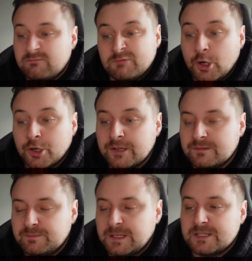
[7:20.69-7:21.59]
not heard
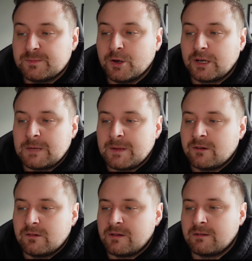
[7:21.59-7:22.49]
being spoken
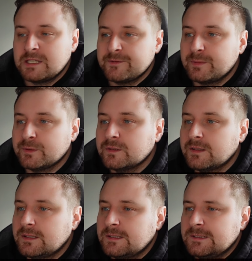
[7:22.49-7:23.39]
about around Liverpool.
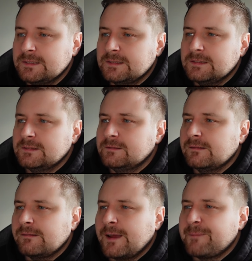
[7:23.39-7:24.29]

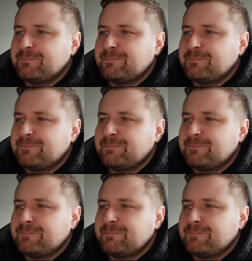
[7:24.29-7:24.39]
Right.